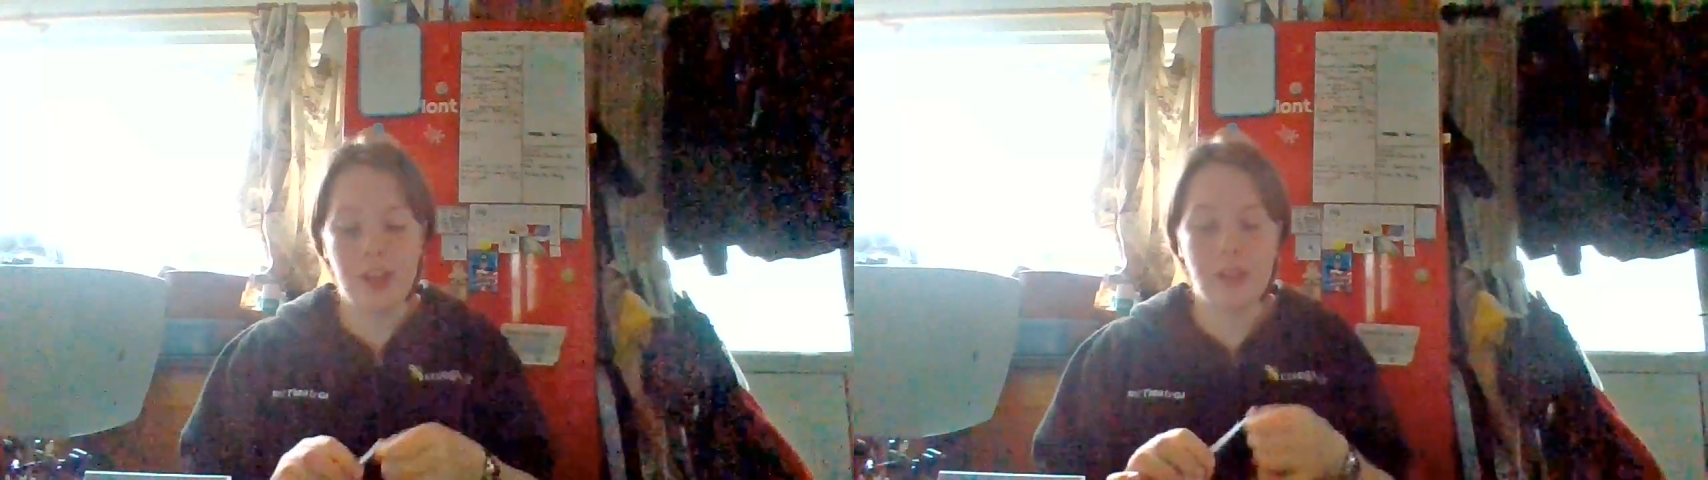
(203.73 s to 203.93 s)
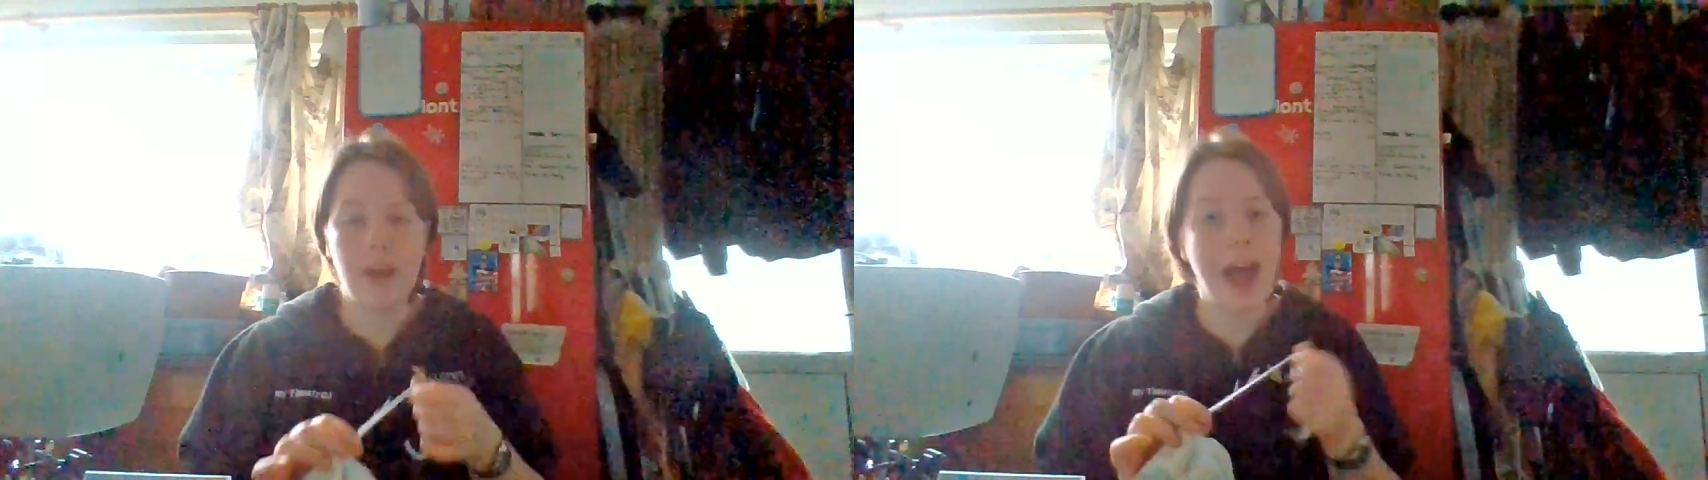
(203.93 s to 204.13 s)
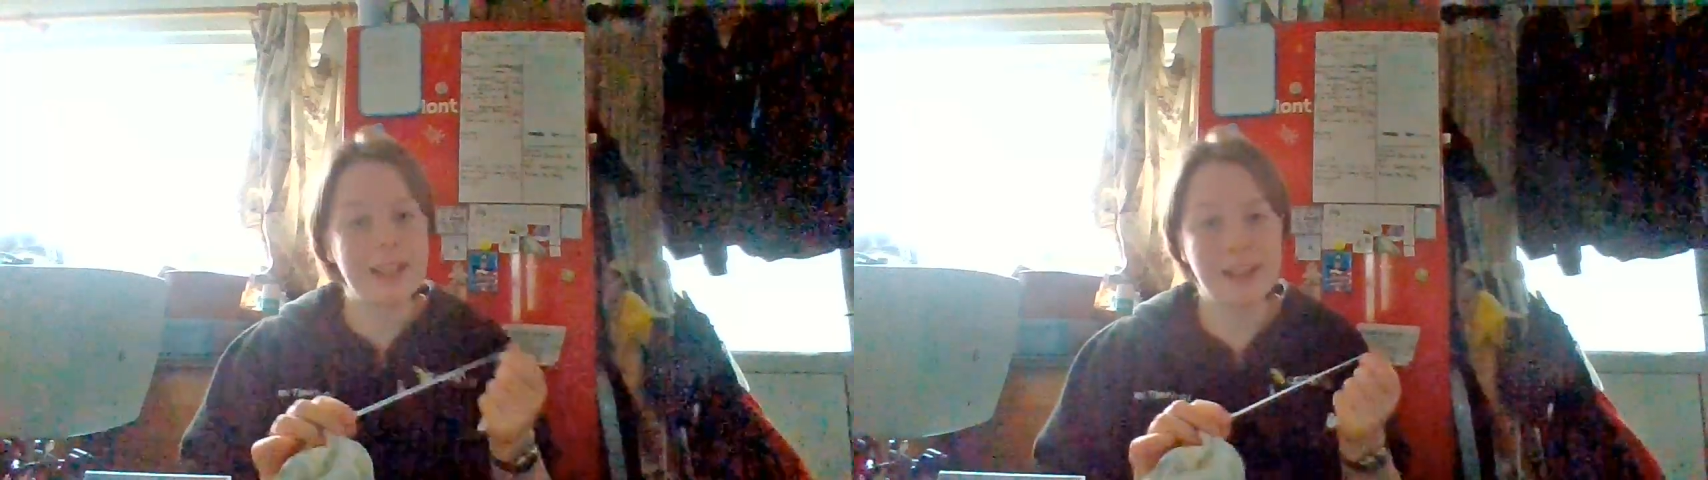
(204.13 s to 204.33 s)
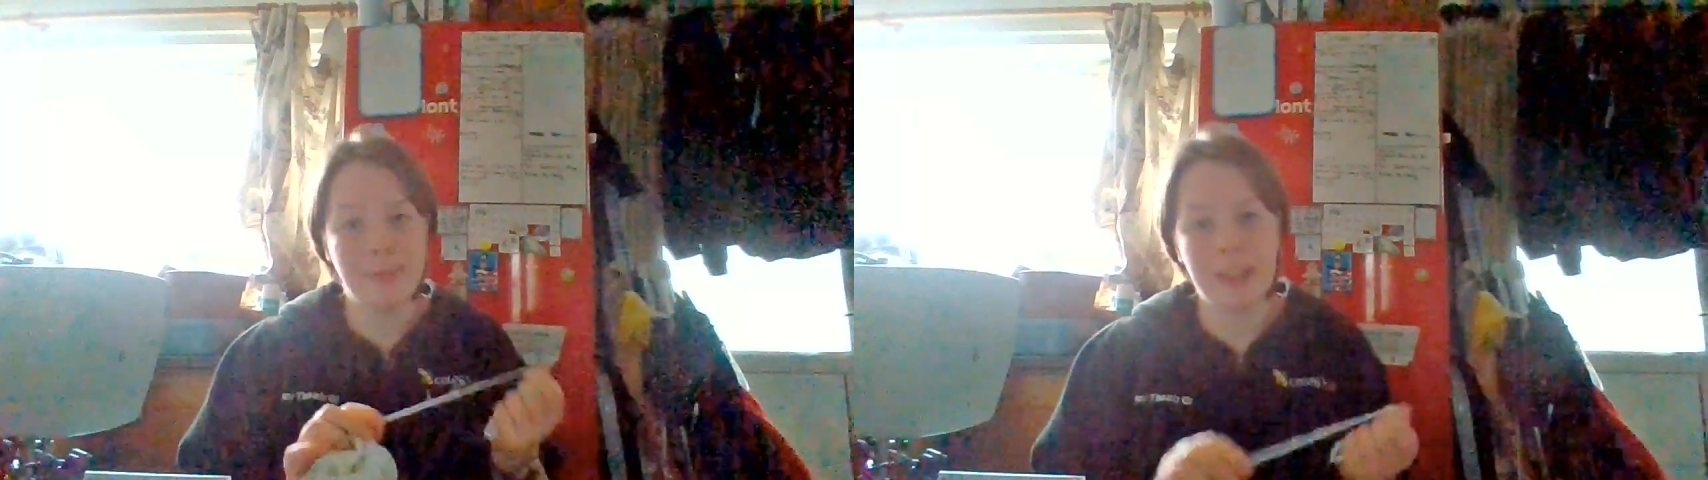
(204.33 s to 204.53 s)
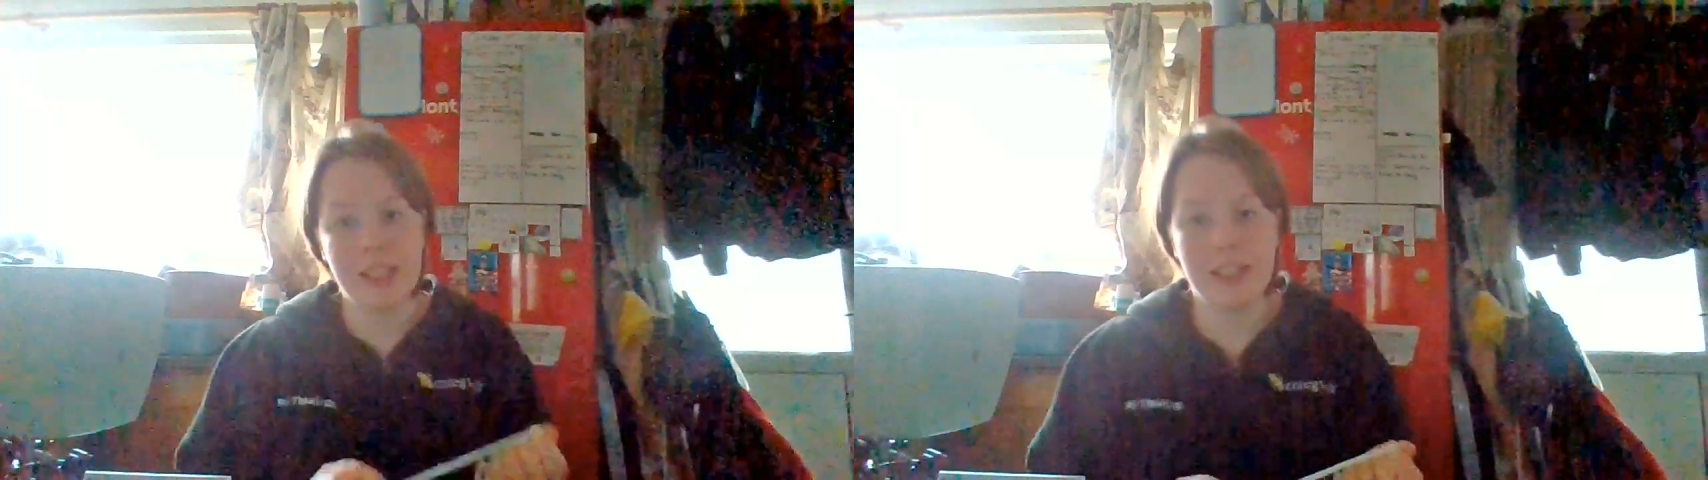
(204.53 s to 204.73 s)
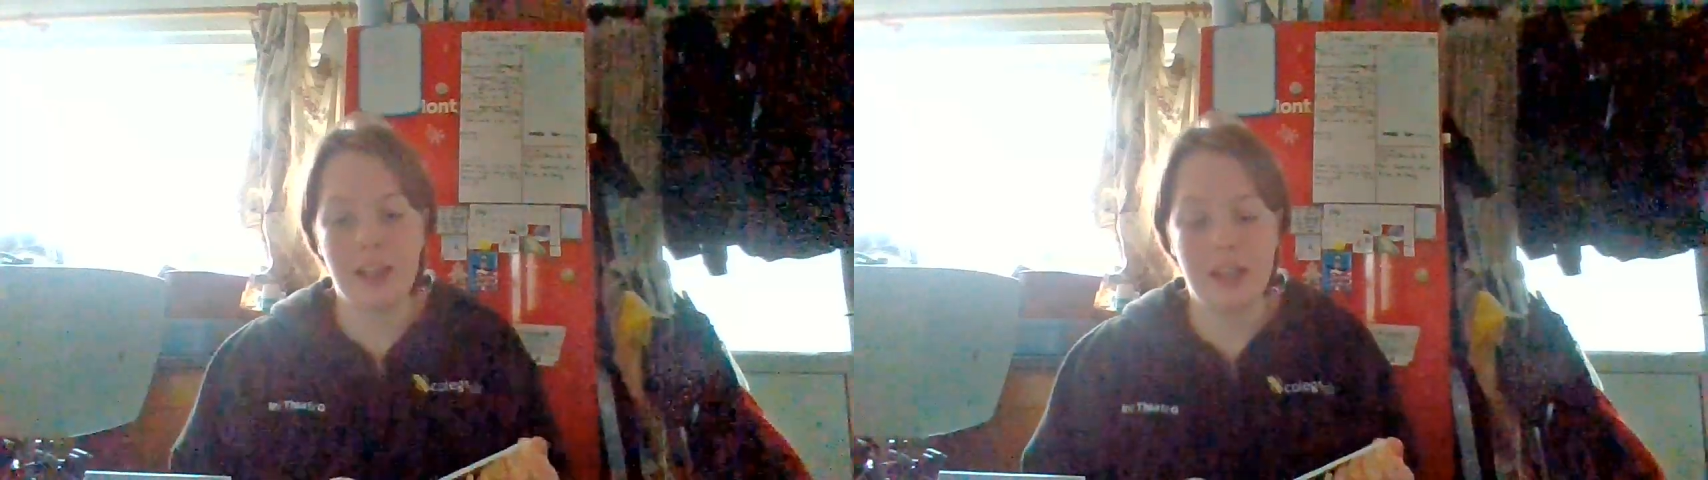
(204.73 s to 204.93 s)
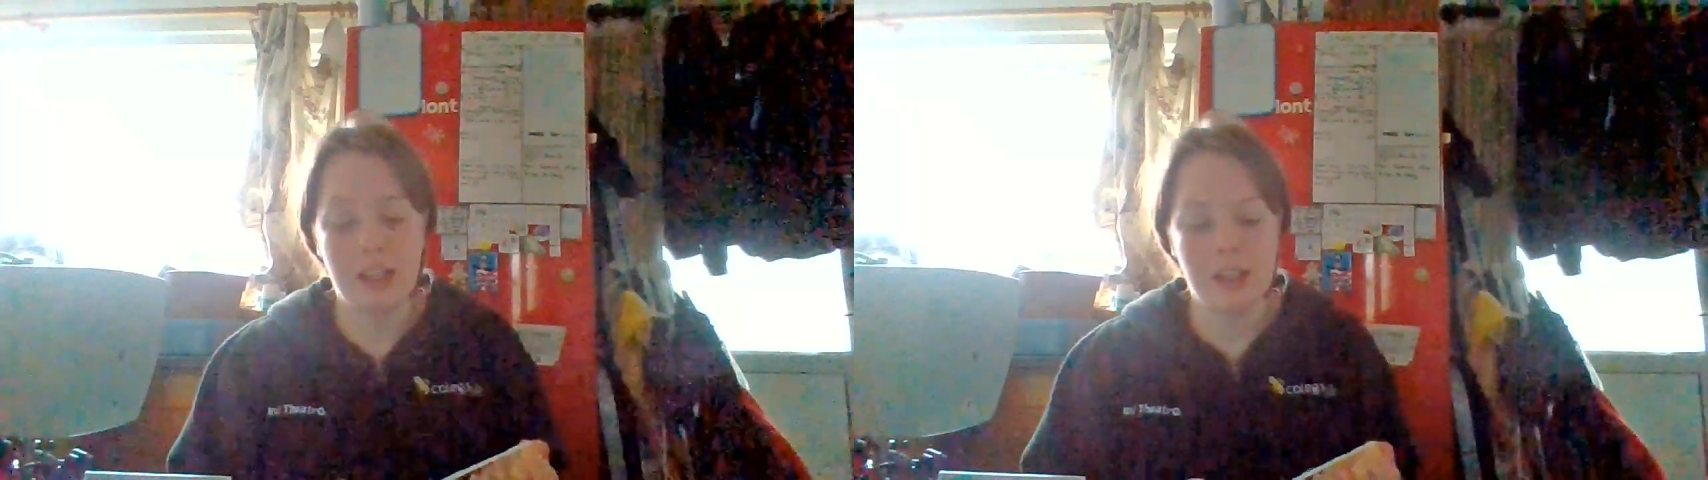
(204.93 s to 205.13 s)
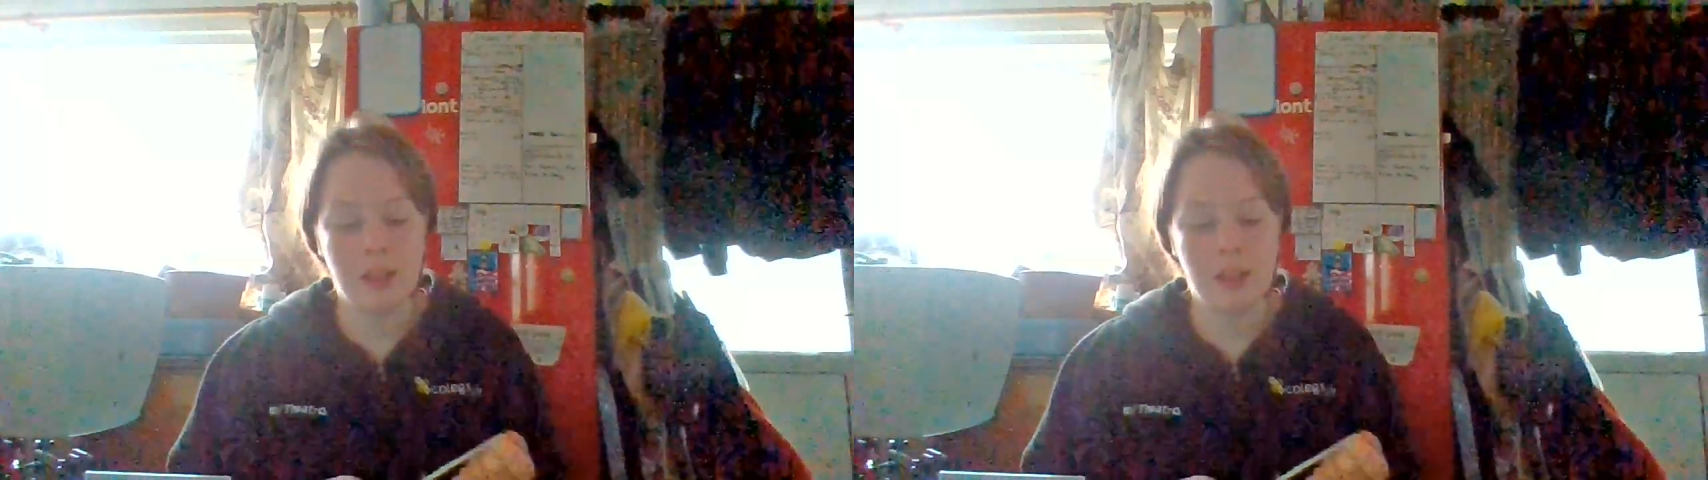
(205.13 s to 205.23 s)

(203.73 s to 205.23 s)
So it has to be this size,